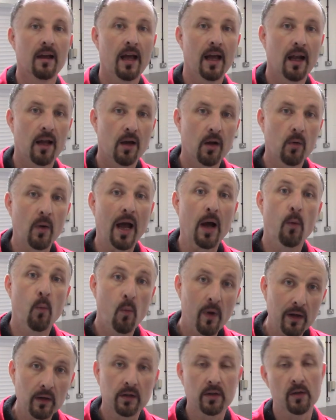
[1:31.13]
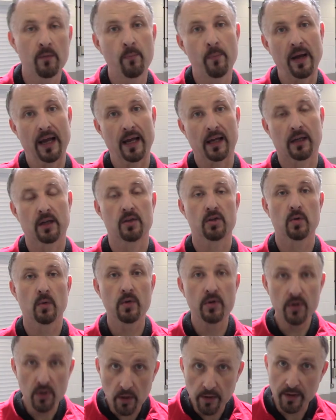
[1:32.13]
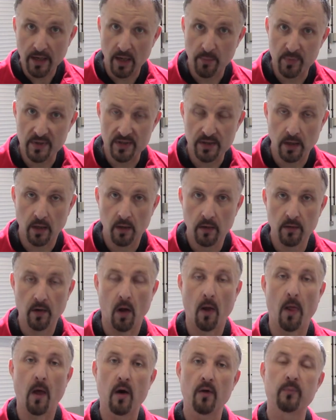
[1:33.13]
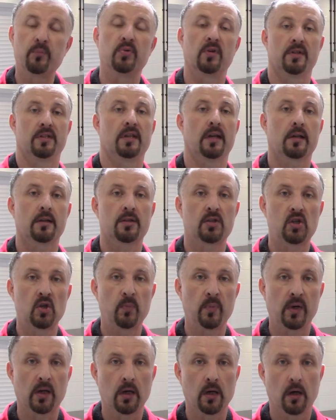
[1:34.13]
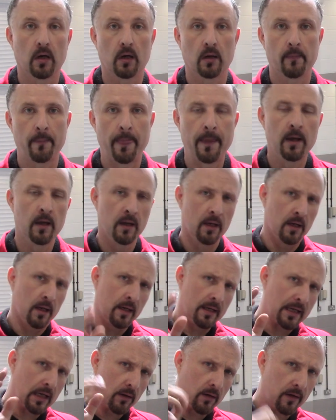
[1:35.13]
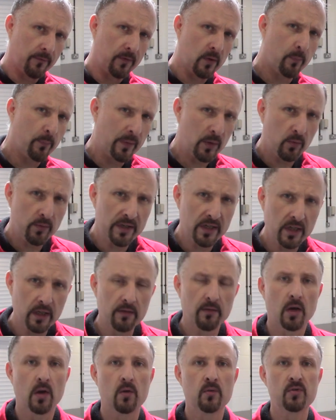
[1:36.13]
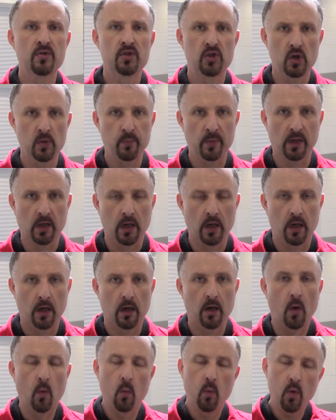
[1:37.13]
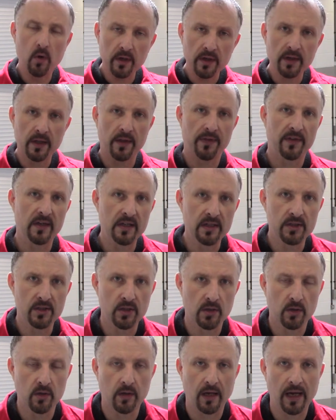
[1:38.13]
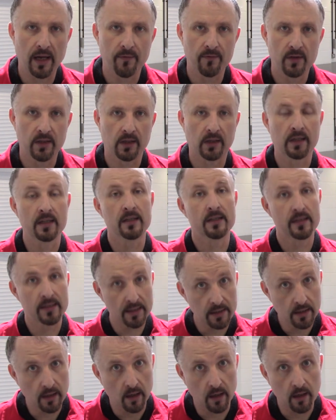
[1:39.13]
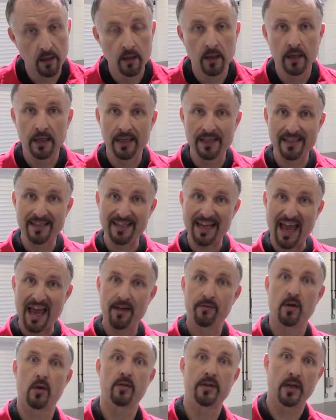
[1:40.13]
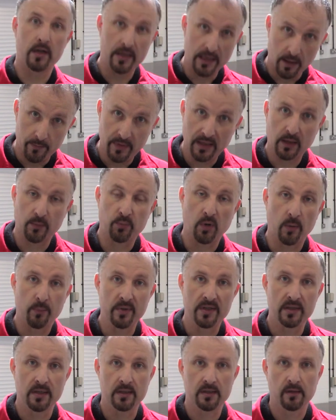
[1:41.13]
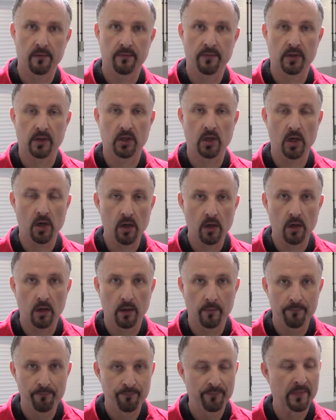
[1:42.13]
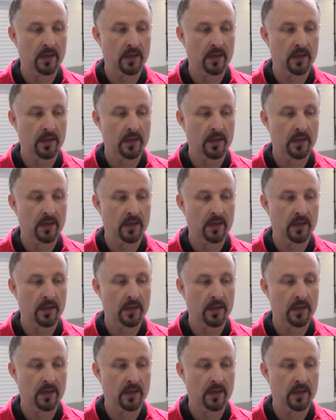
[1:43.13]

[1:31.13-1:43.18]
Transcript: Hello and welcome back to another episode of Project Supercar. Now if you're building your own supercar, one of the things you're going to have to consider is the aerodynamic properties of the car.